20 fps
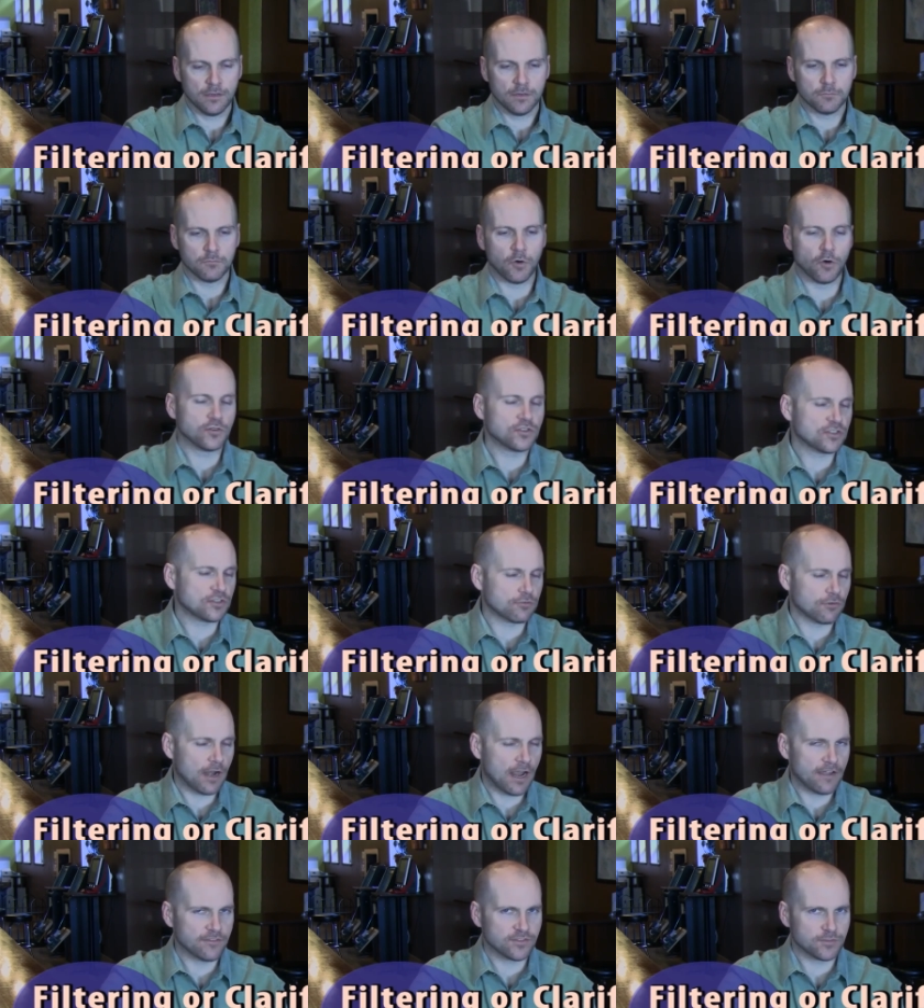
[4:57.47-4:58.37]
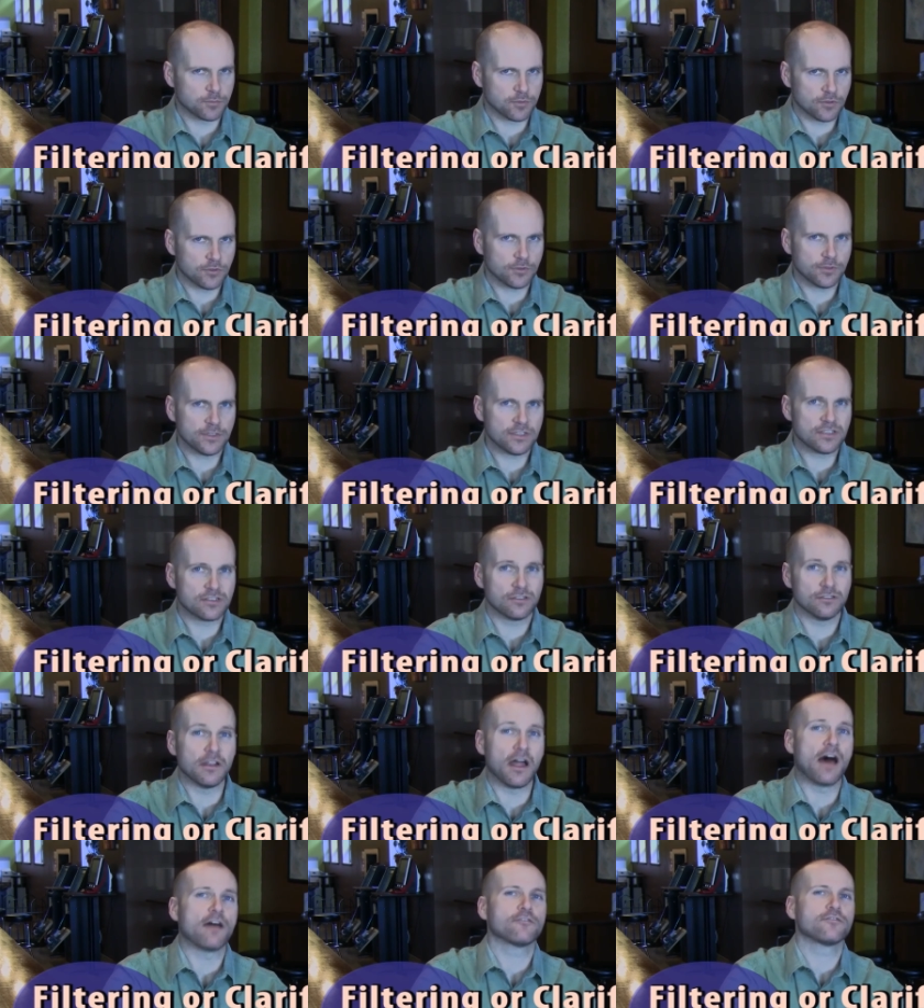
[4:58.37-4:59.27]
Most craft breweries do
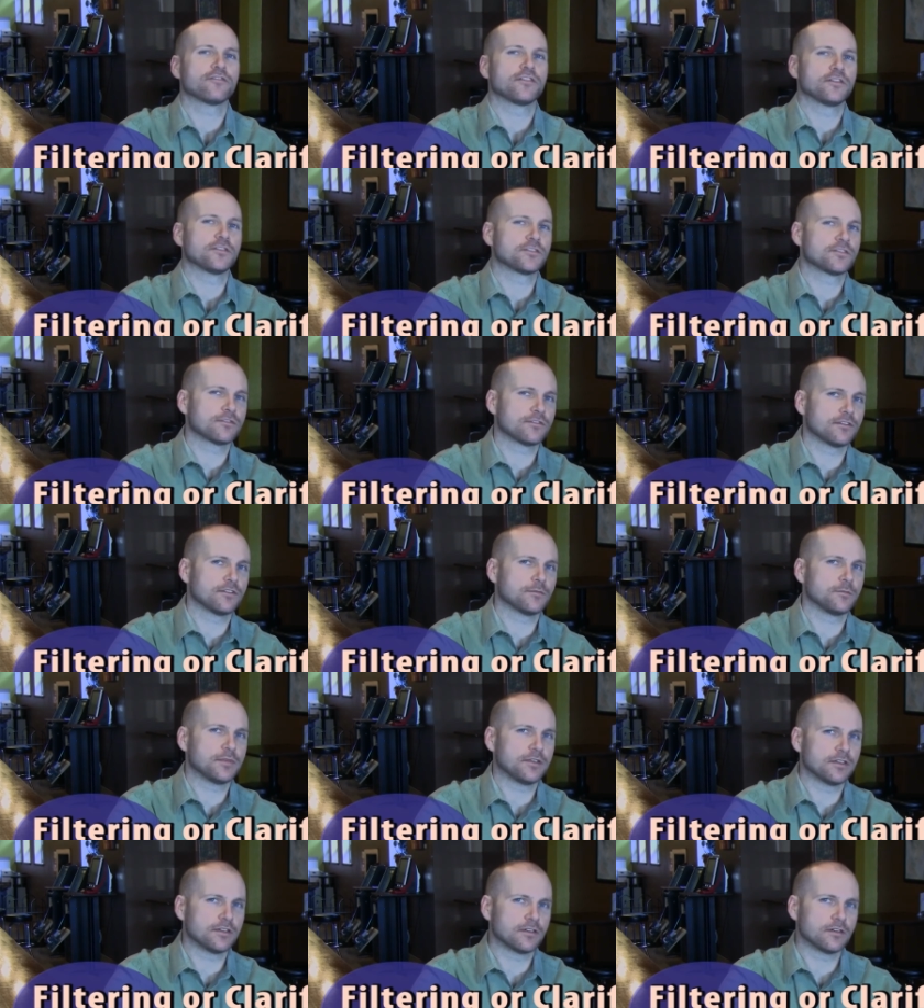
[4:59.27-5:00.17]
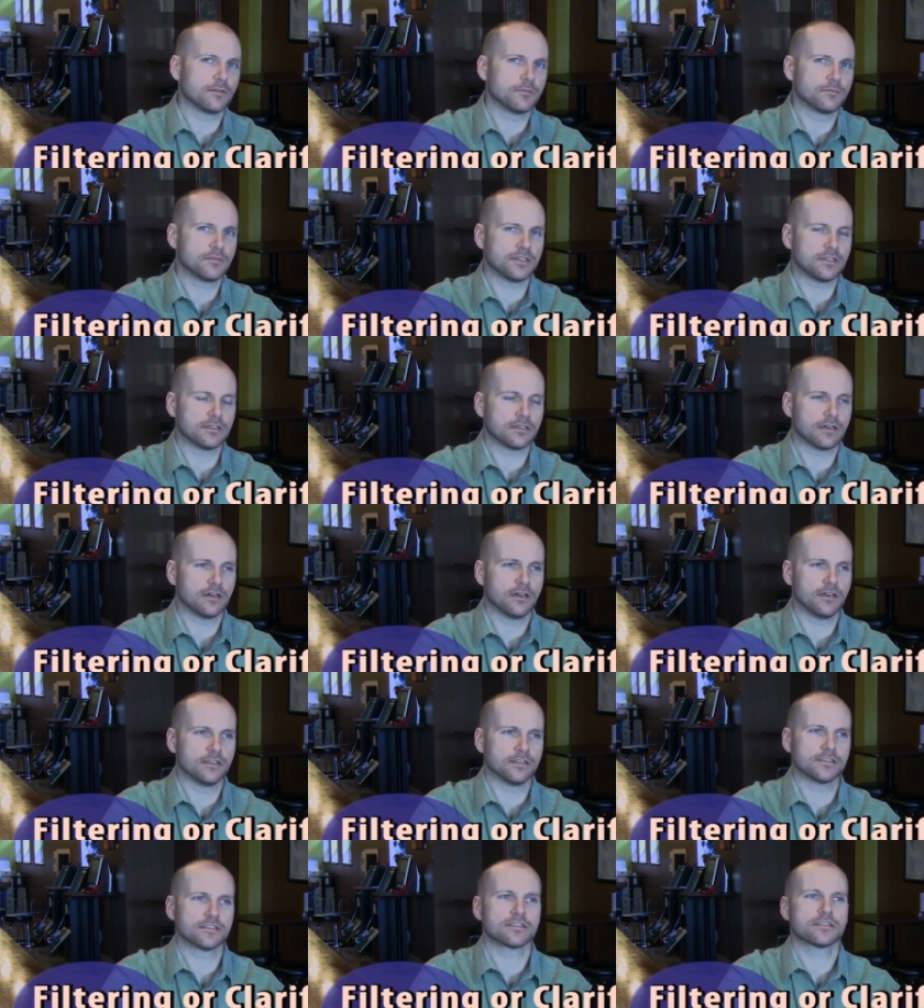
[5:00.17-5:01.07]
not filter their beer
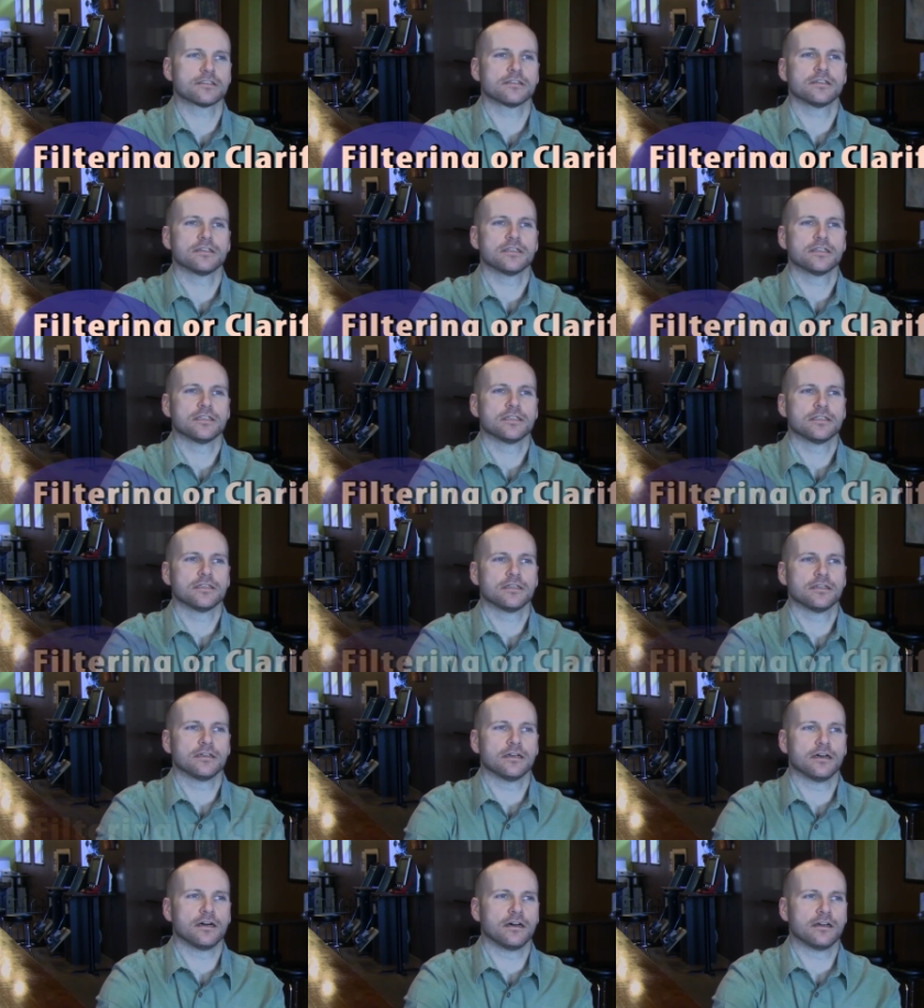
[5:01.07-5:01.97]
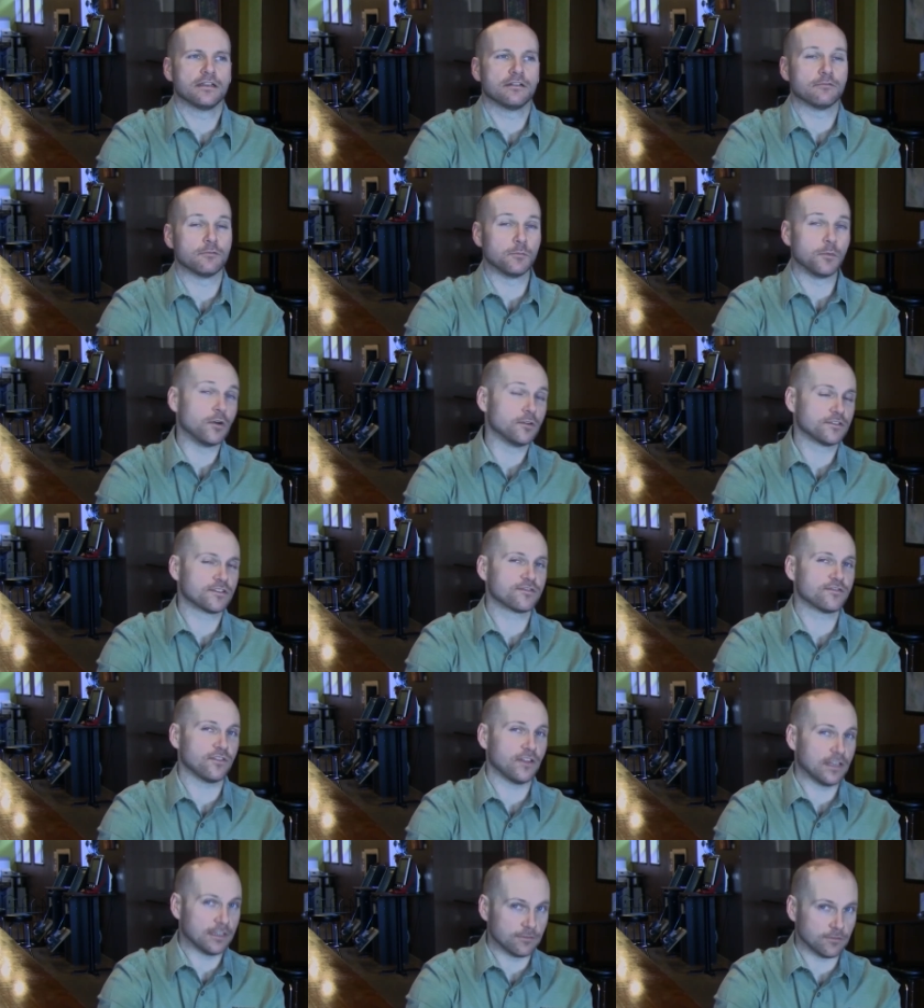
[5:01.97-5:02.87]
because it removes
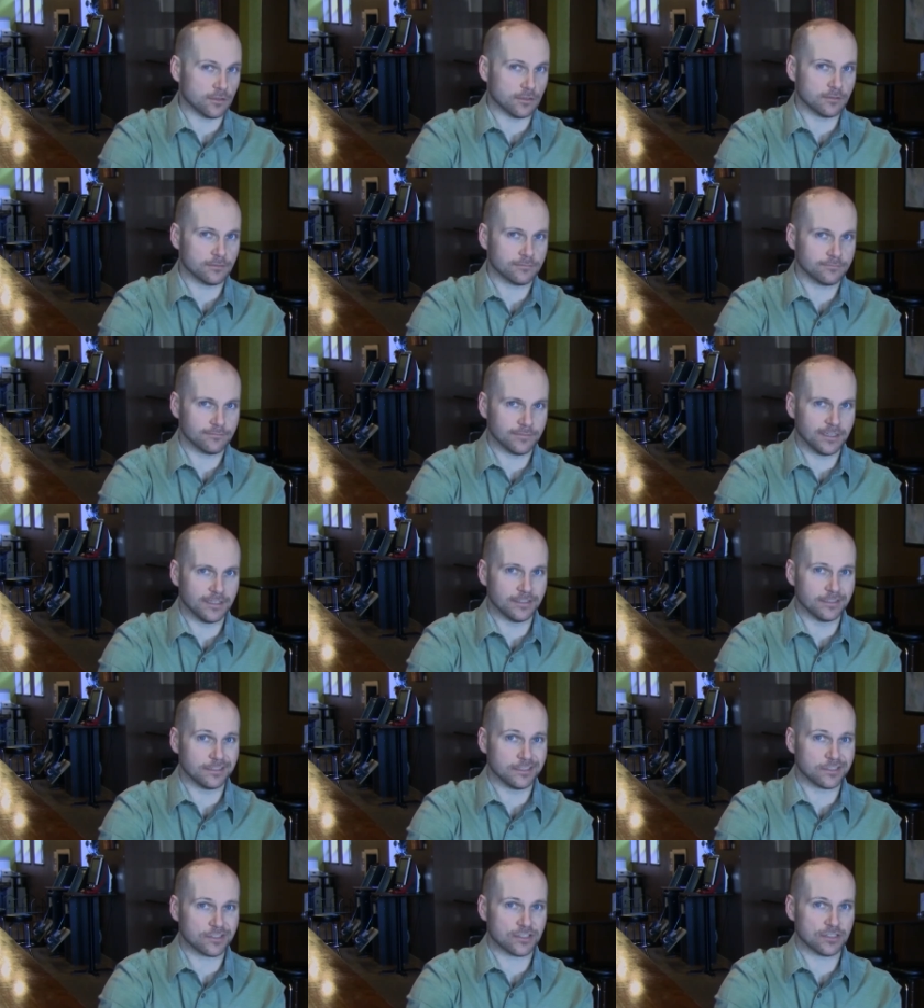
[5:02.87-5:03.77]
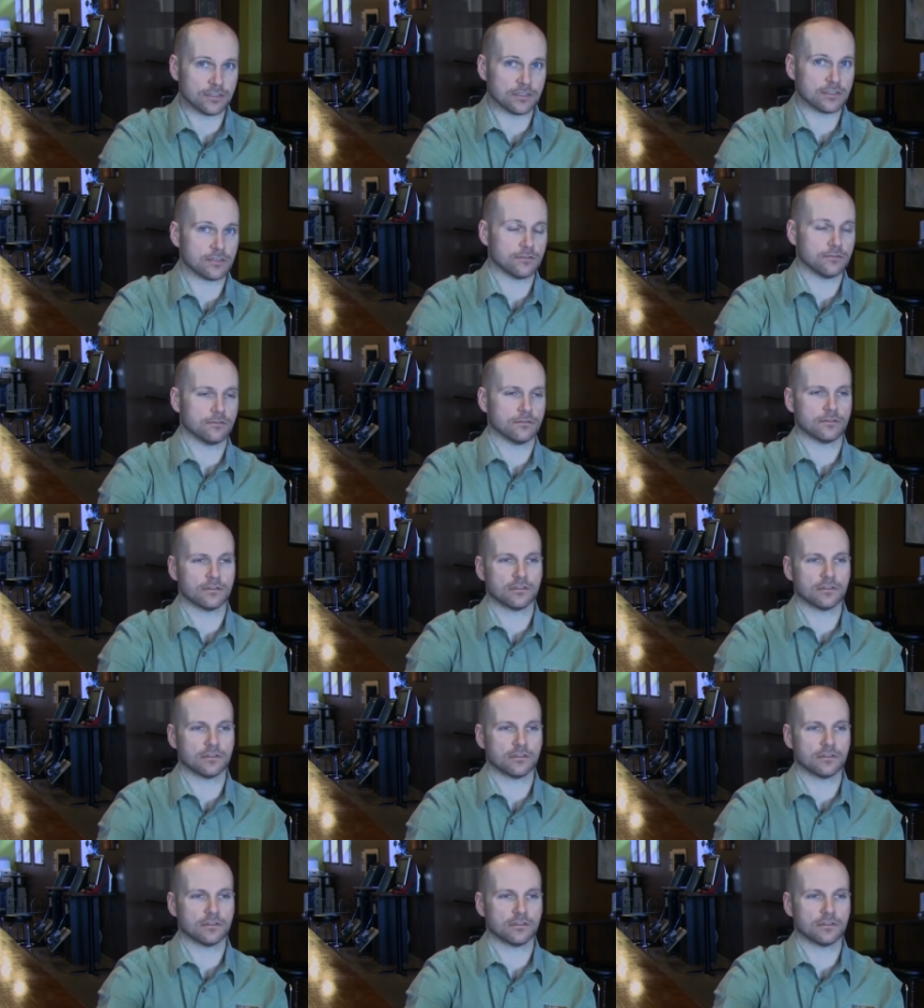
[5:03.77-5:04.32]
flavor. In addition to